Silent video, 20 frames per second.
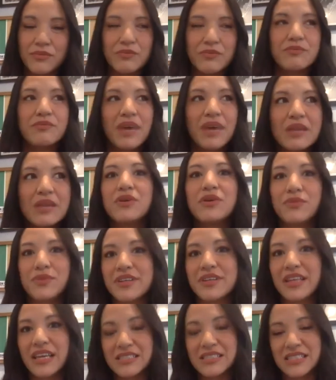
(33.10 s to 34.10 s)
made me
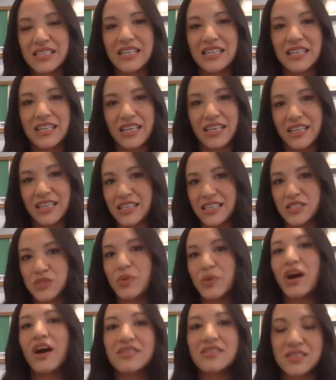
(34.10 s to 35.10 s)
realize that it
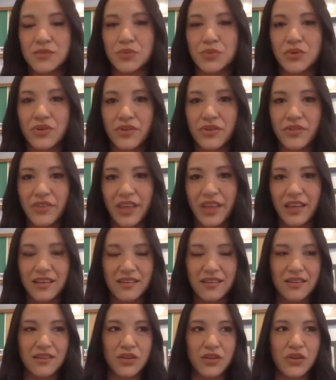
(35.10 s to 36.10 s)
is possible
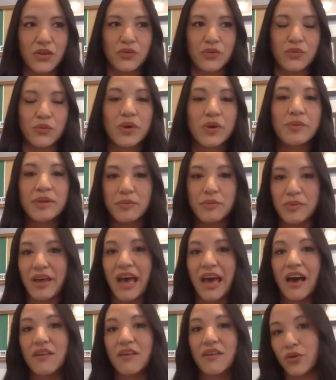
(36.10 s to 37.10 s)
that, you know, women
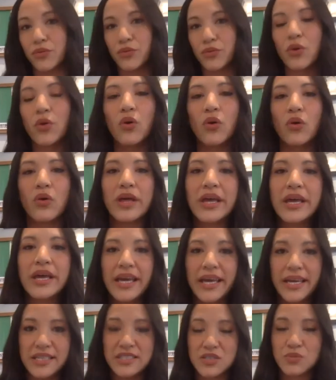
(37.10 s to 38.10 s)
have a role
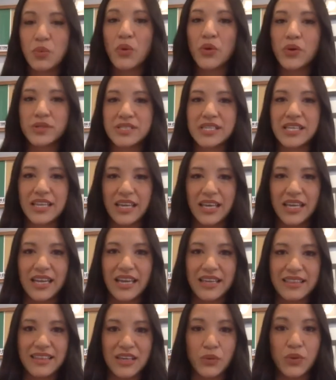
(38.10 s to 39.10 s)
in sports.
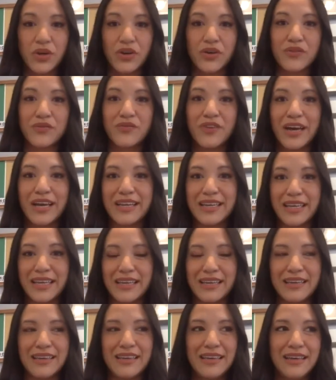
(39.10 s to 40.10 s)
And I think we are
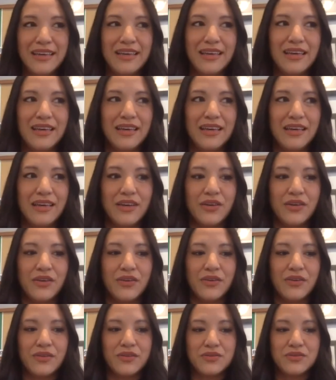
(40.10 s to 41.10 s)
finding,
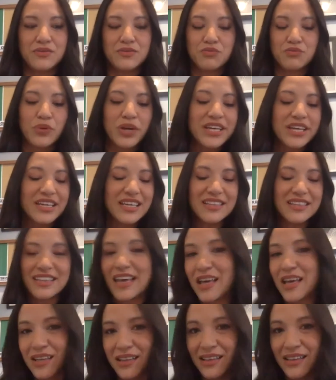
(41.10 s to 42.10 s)
breaking
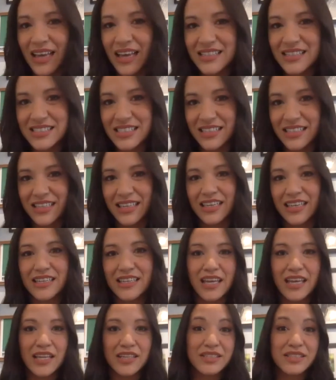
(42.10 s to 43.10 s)
that glass ceiling
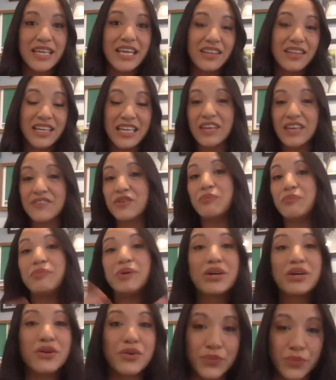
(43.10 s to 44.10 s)
and getting even
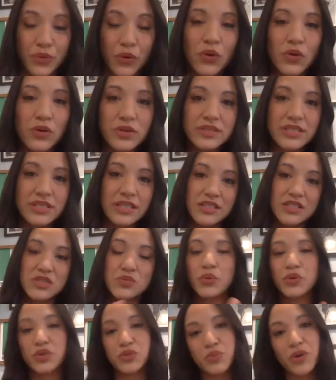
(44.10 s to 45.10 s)
bigger roles in the
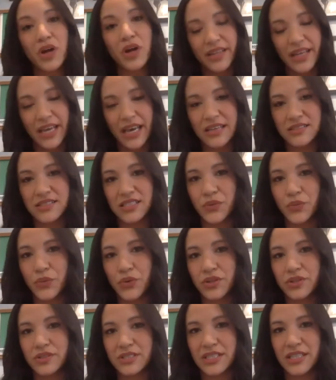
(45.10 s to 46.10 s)
sports broadcasting
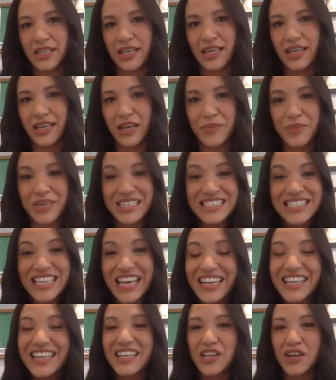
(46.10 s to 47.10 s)
world. And I'm
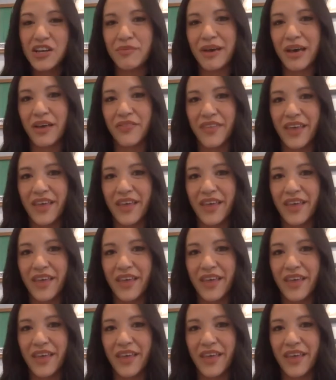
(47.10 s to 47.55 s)
excited about